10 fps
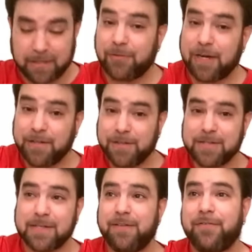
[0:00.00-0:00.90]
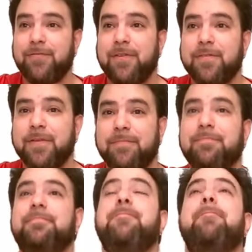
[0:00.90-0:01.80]
I'll try to use a different rhythm.
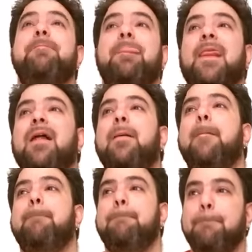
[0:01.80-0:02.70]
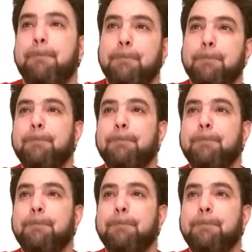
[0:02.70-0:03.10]
Thank